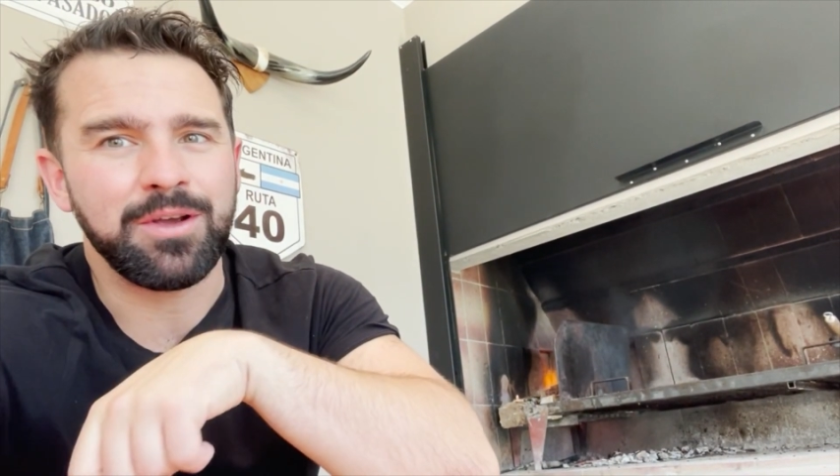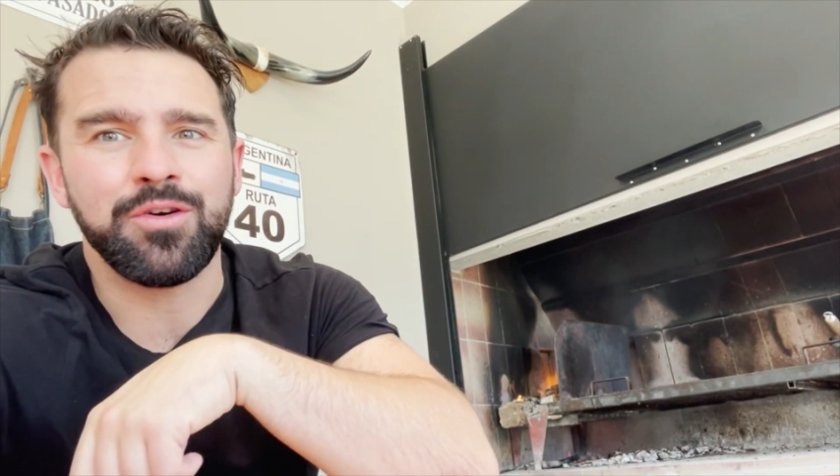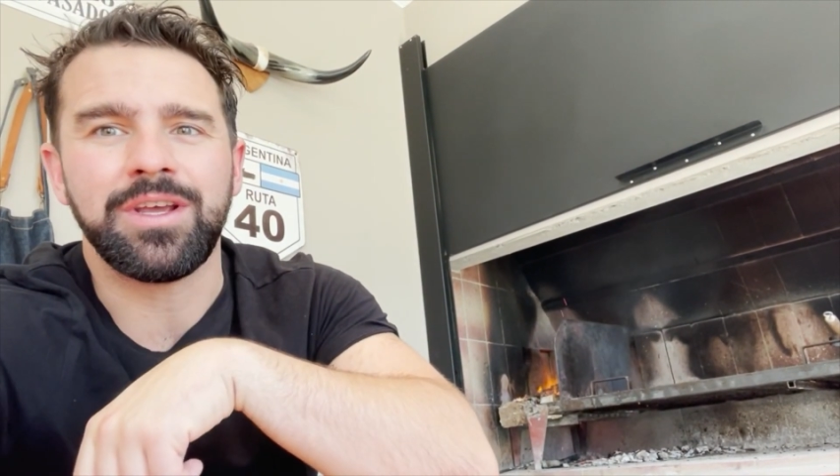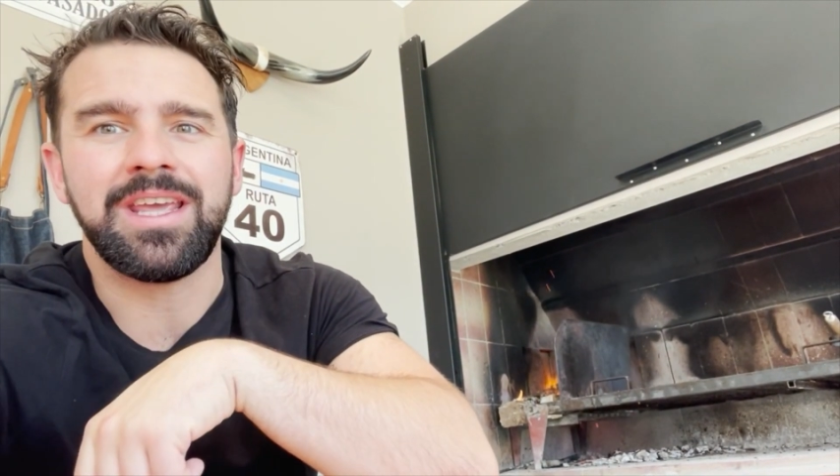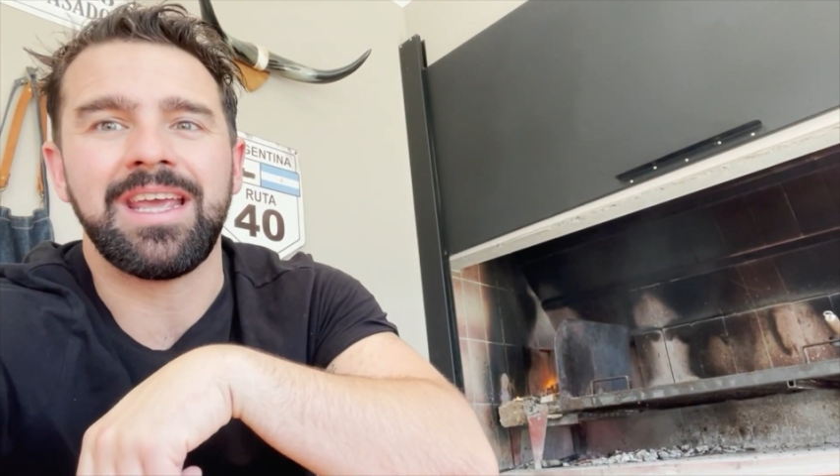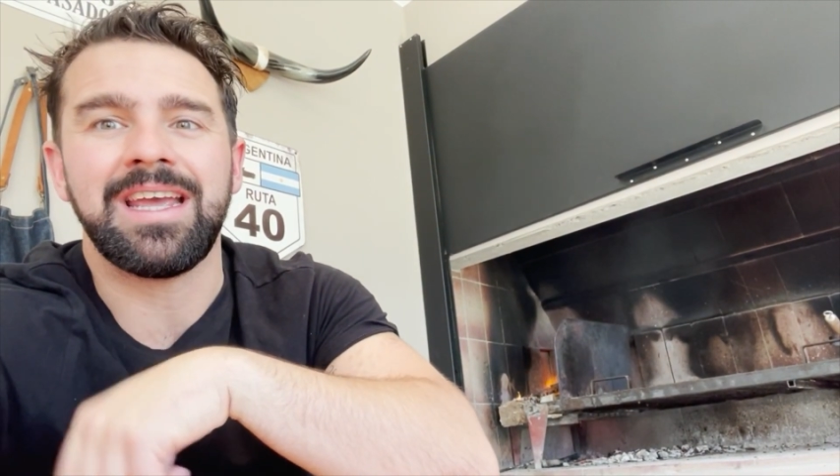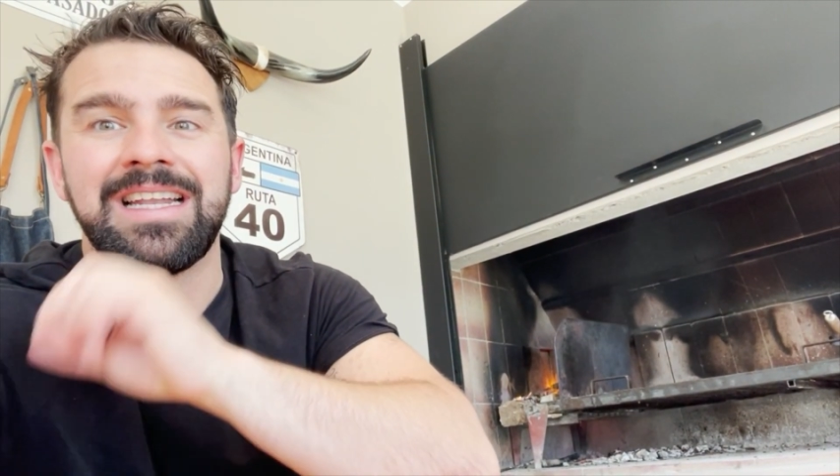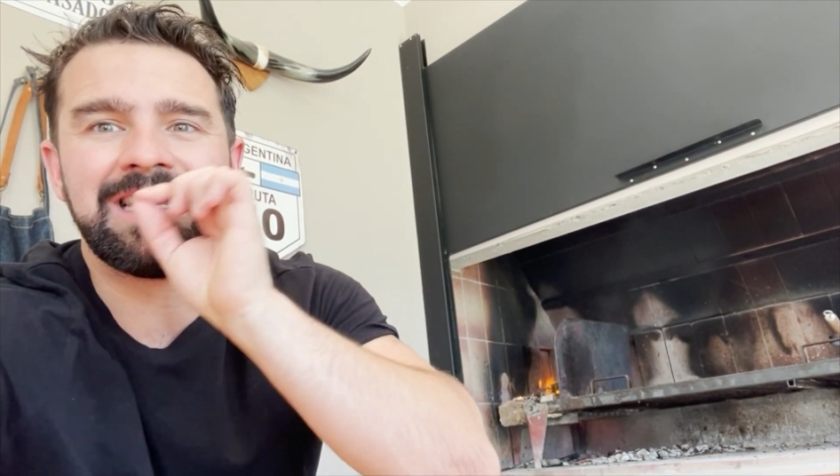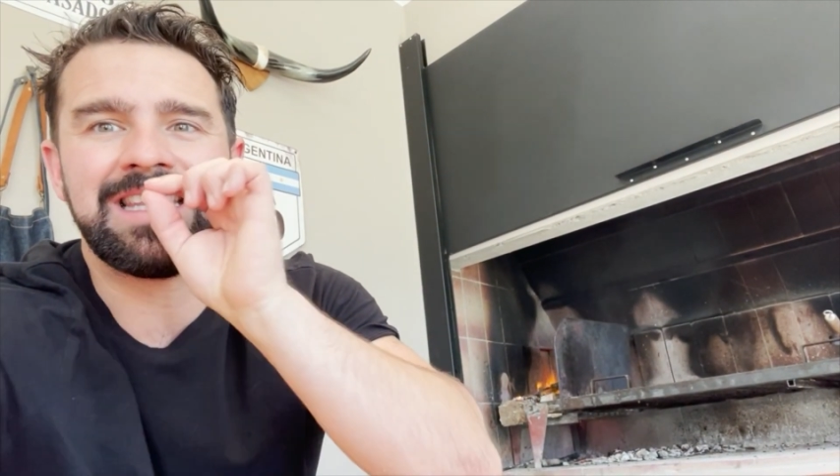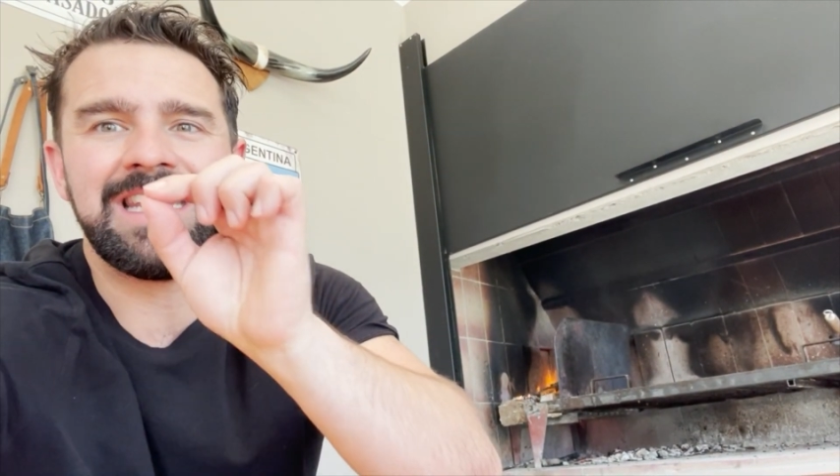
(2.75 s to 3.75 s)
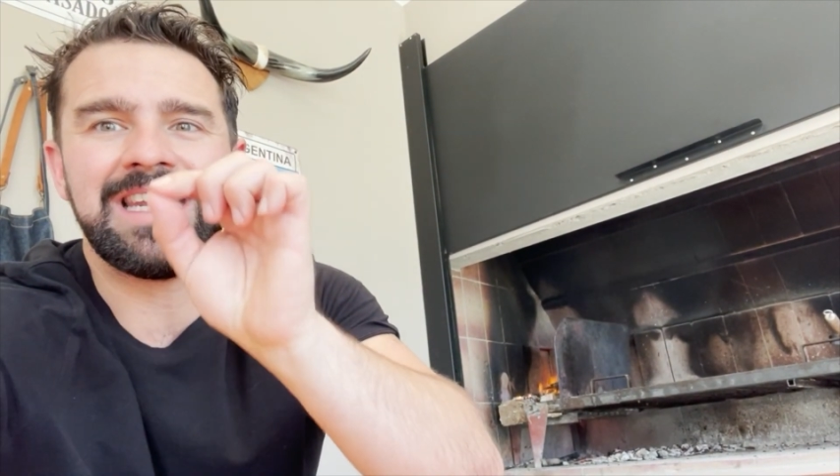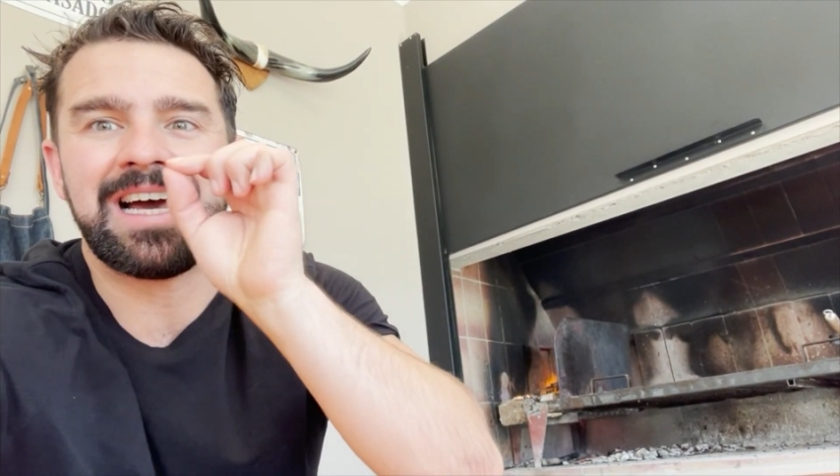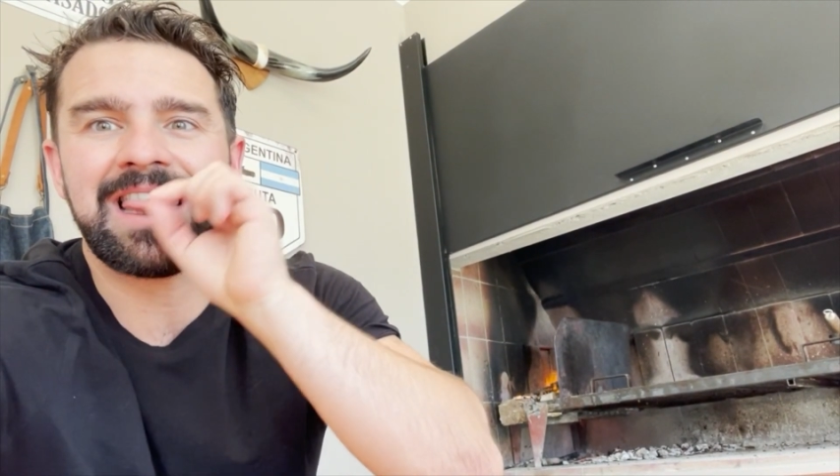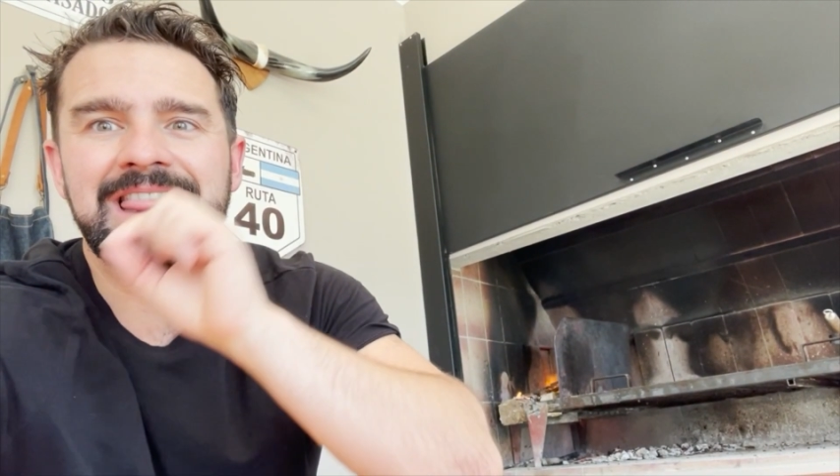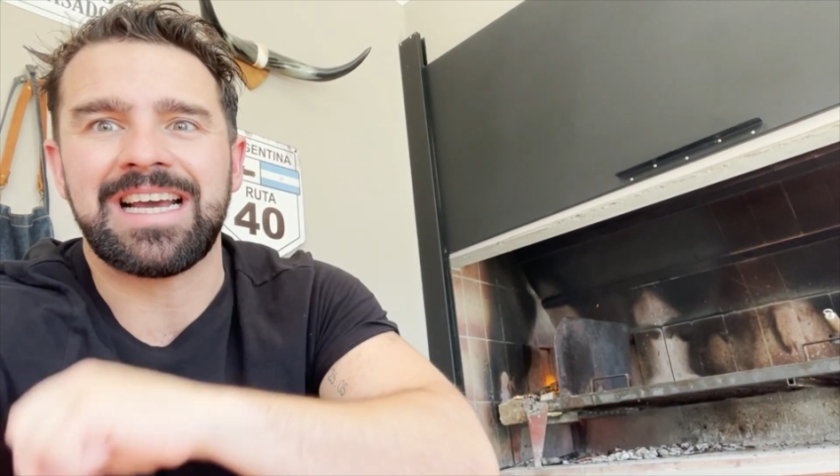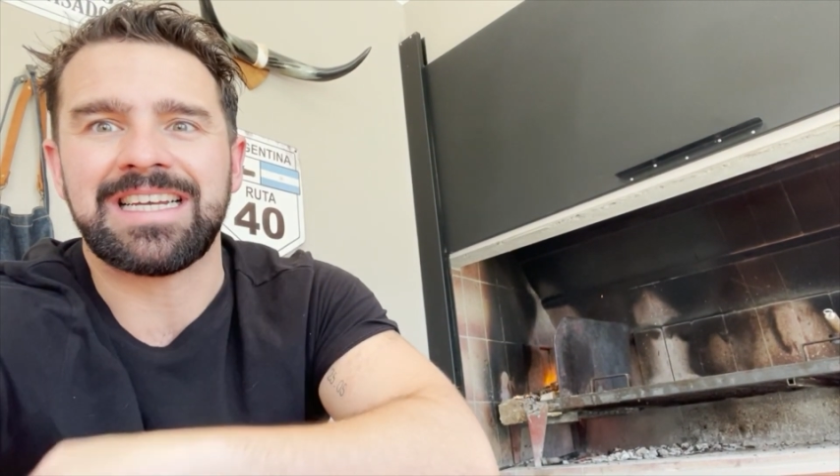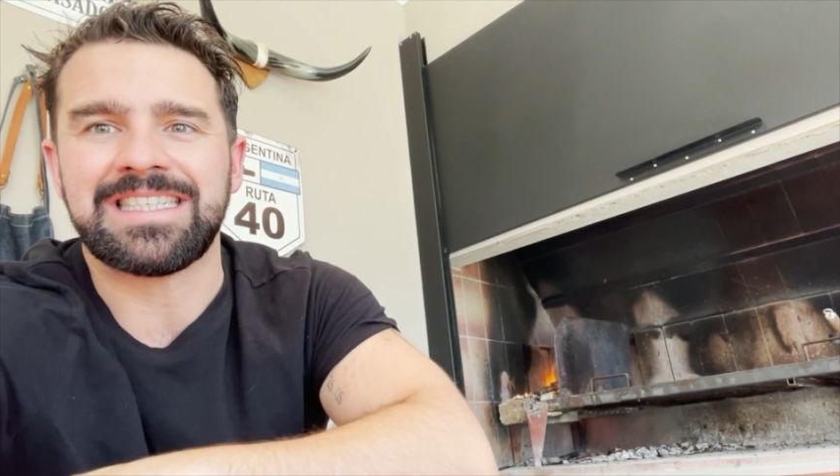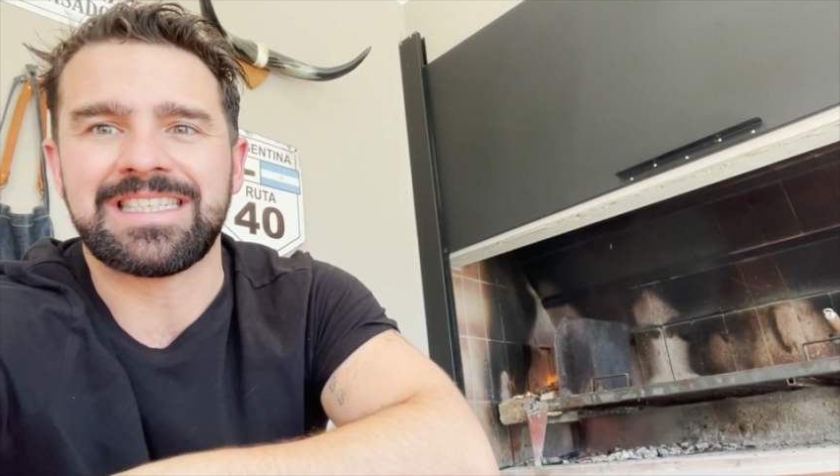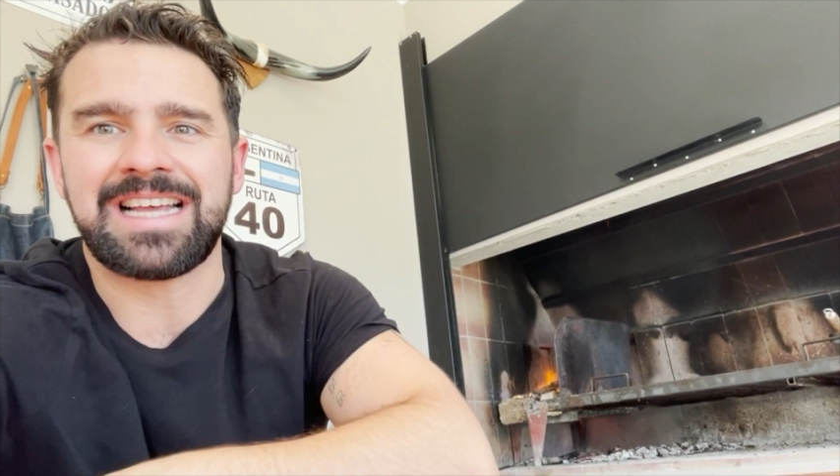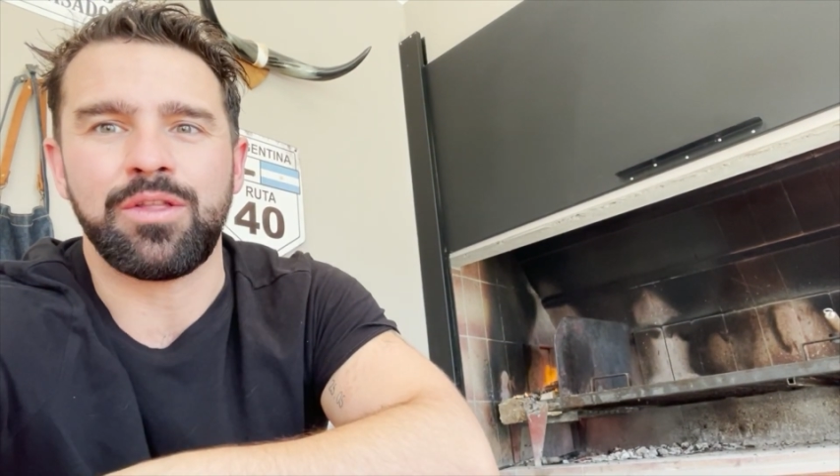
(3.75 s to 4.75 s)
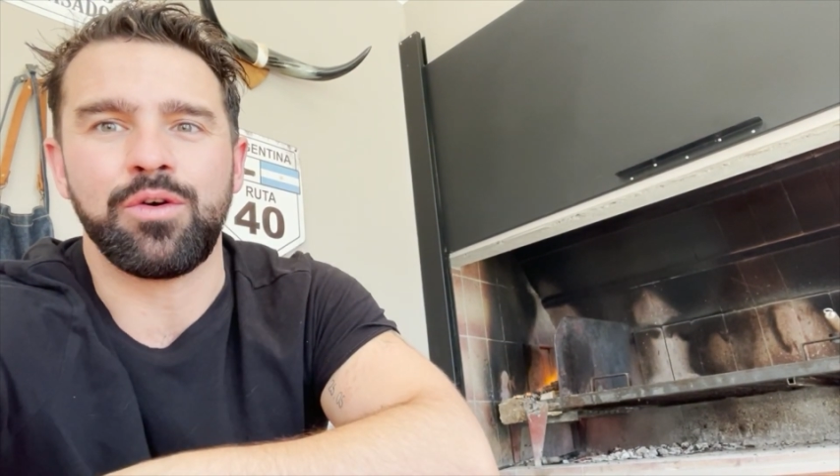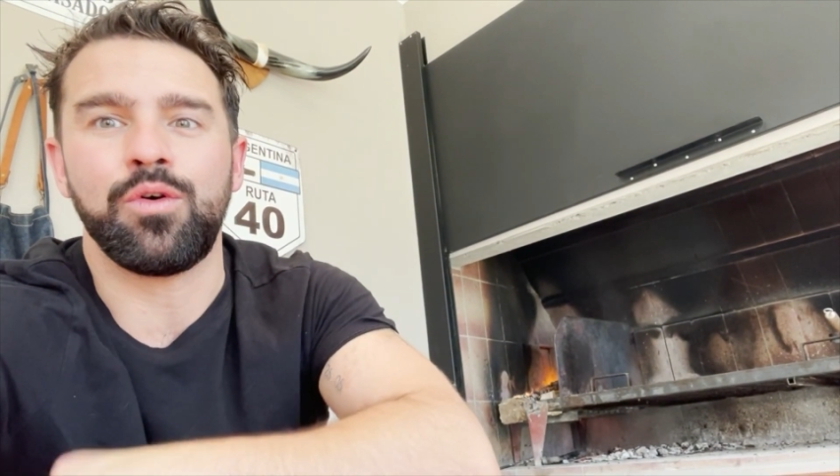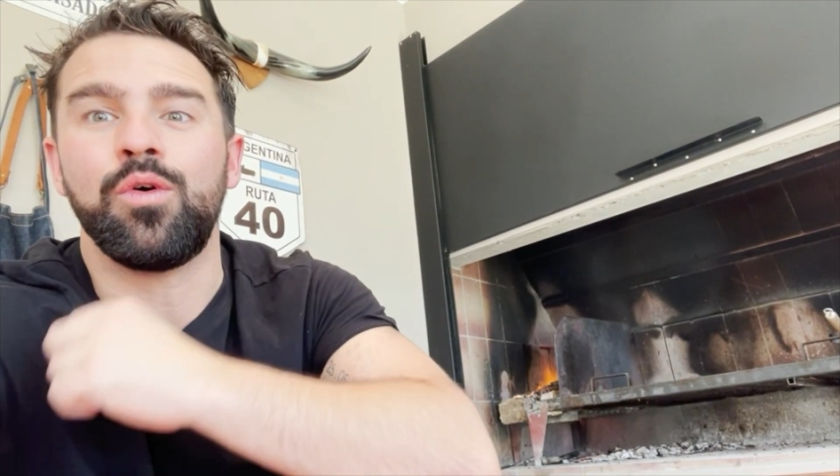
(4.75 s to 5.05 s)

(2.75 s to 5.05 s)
cooking Tira de Asado,